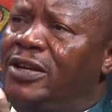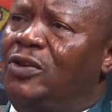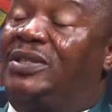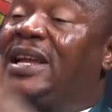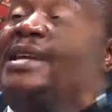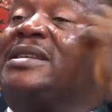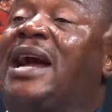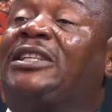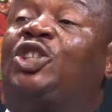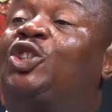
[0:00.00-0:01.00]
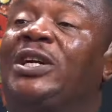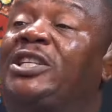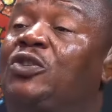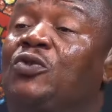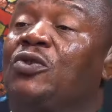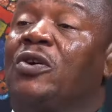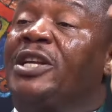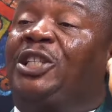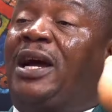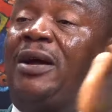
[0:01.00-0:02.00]
you take a dash straight to
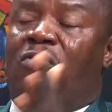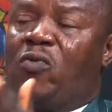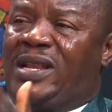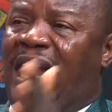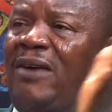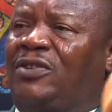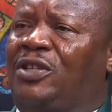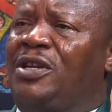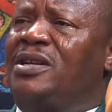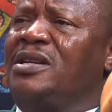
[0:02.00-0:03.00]
Onitsha without